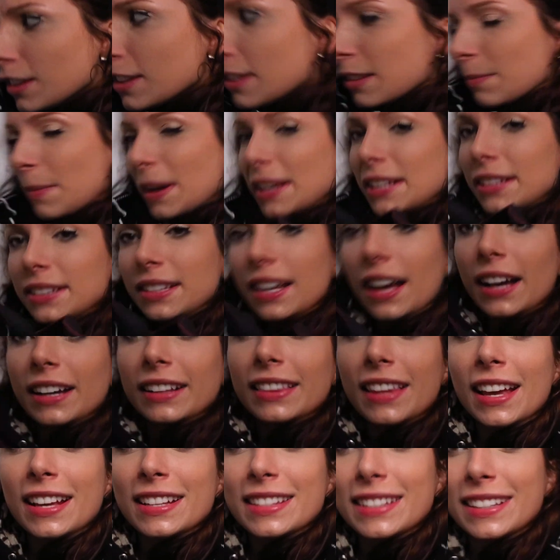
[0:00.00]
lost my
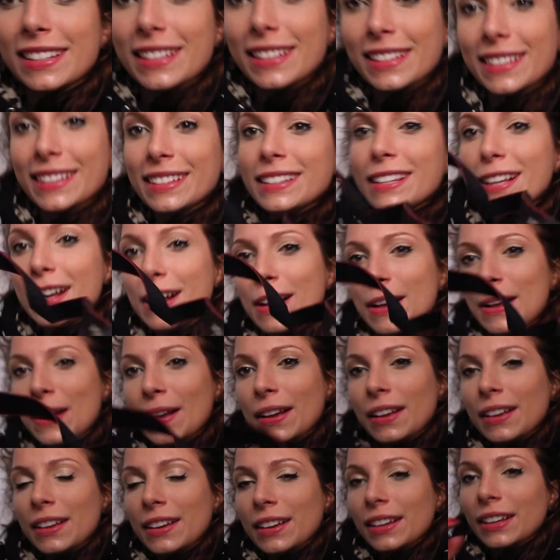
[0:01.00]
sunglasses.
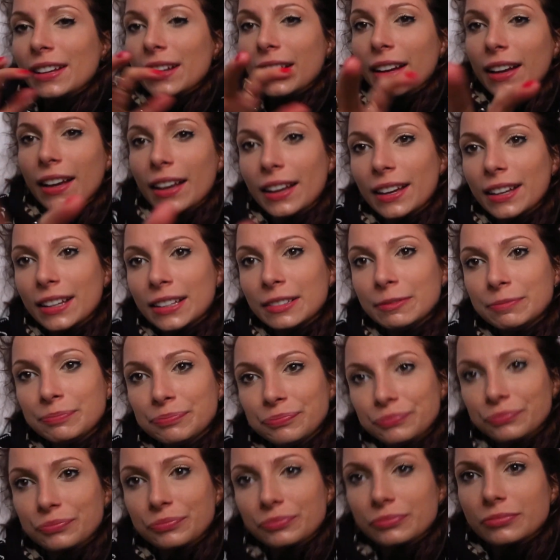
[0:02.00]

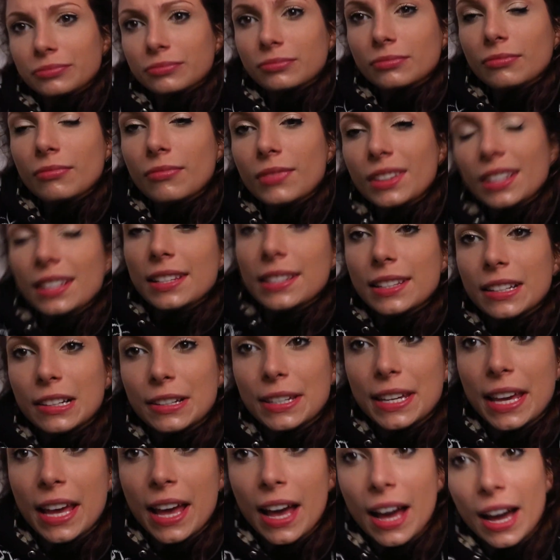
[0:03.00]

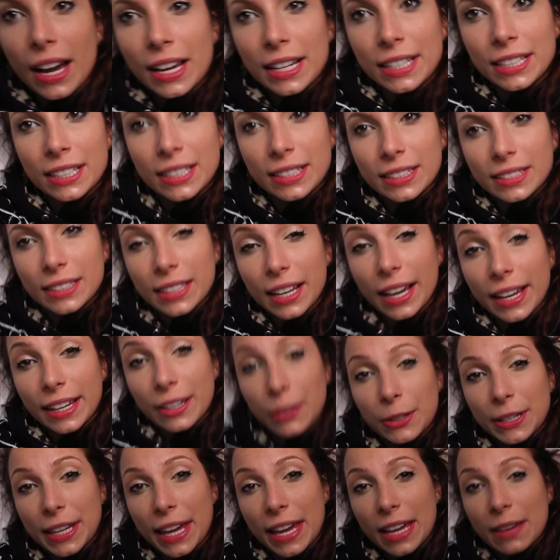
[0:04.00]
So yeah, I
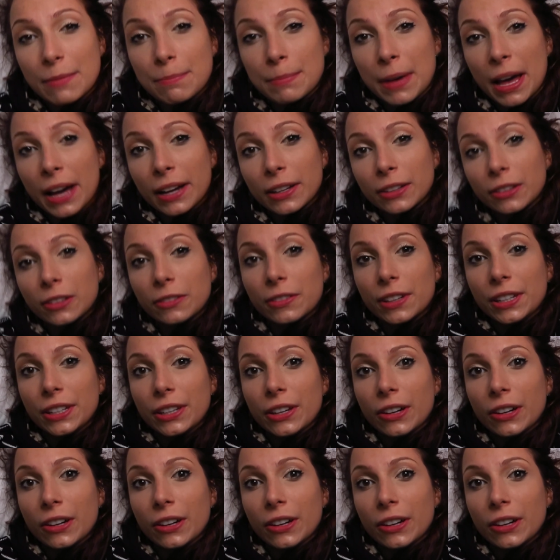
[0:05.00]
came back to the